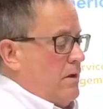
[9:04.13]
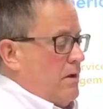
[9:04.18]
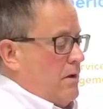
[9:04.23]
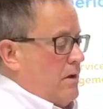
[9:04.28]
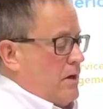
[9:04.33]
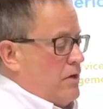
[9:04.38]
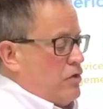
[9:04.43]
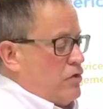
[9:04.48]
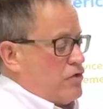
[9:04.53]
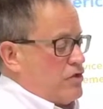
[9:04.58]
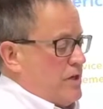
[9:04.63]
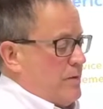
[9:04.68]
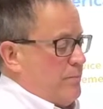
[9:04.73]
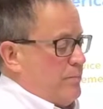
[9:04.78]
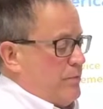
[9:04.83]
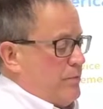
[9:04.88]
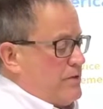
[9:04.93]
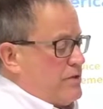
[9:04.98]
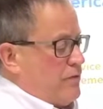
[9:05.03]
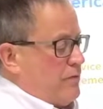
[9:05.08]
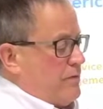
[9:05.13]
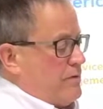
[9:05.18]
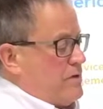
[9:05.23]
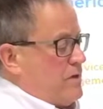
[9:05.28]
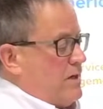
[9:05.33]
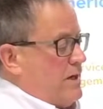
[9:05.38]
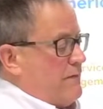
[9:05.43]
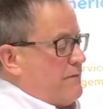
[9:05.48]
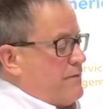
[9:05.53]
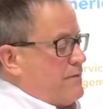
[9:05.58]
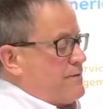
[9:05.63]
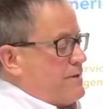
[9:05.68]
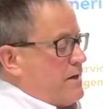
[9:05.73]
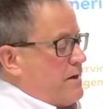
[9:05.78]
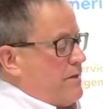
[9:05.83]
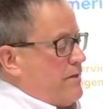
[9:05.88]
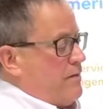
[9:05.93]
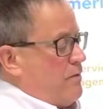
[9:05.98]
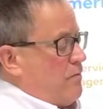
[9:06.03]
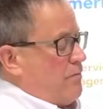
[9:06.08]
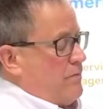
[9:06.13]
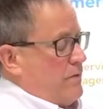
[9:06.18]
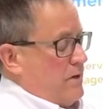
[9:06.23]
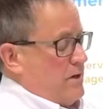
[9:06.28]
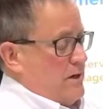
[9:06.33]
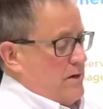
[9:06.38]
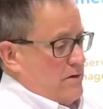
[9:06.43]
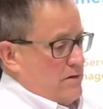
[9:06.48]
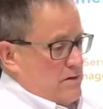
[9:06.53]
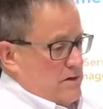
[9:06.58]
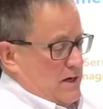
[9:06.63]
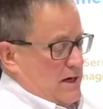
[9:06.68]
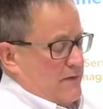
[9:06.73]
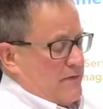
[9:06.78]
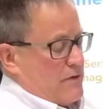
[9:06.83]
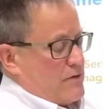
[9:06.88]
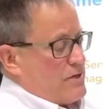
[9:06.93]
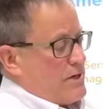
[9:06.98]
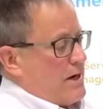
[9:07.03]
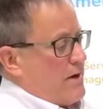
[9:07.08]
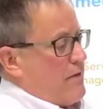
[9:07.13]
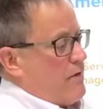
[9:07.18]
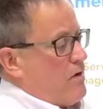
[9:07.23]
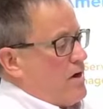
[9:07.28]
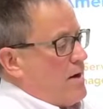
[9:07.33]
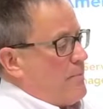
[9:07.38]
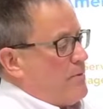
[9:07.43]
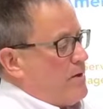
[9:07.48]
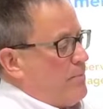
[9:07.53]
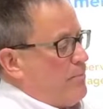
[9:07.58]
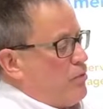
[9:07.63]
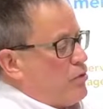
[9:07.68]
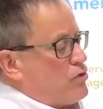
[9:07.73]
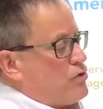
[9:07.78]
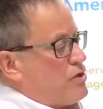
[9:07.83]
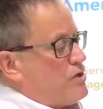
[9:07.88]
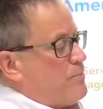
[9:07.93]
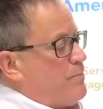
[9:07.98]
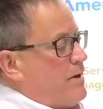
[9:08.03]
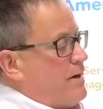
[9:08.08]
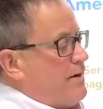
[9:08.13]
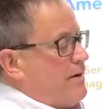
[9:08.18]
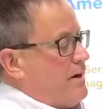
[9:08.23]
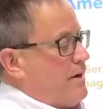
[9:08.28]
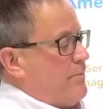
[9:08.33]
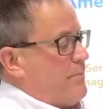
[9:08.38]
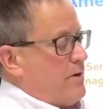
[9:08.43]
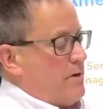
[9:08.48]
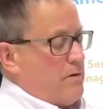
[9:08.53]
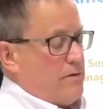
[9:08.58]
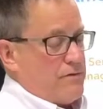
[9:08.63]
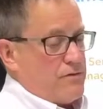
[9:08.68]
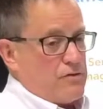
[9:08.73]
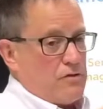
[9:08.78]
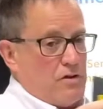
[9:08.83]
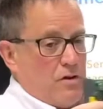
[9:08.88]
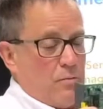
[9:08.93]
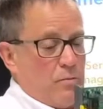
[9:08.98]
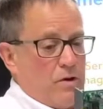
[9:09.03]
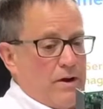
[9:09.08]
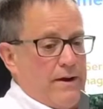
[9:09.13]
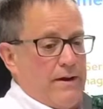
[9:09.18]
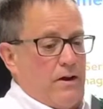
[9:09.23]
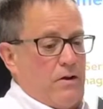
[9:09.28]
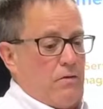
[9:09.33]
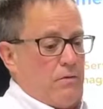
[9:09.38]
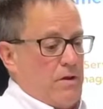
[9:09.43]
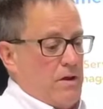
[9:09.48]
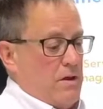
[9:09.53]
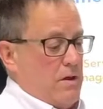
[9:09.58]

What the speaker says: And you simply, to get this out of the hopper, you push this button up and this will come right out.